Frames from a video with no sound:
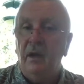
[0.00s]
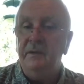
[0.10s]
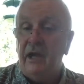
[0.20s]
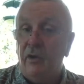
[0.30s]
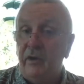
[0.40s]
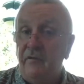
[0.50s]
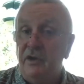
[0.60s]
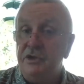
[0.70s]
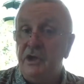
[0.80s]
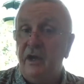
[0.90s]
Now, if
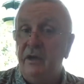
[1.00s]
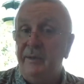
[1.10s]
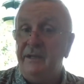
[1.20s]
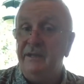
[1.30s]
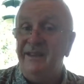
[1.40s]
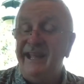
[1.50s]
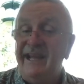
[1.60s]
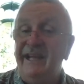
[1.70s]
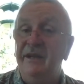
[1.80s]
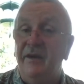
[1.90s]
you're talking about the
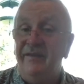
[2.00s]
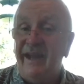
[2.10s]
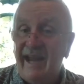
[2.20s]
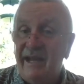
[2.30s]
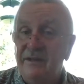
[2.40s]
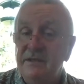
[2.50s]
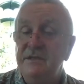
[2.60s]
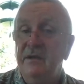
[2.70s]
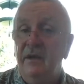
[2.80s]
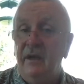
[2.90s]
laying of
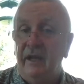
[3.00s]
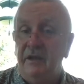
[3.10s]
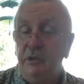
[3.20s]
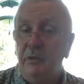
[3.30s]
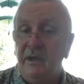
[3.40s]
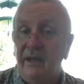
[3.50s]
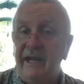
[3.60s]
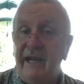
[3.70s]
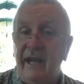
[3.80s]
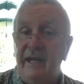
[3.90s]
hands, and you would
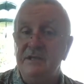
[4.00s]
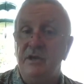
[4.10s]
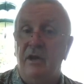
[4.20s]
lay hands